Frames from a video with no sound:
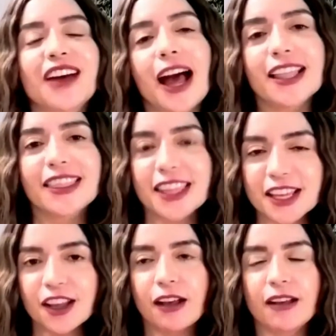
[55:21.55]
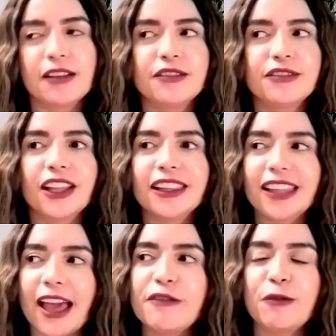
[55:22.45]
i think of a
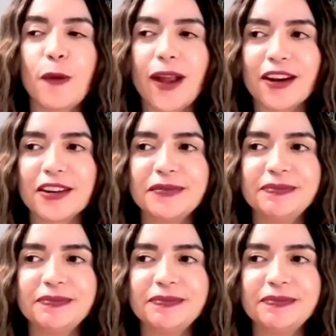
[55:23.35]
life where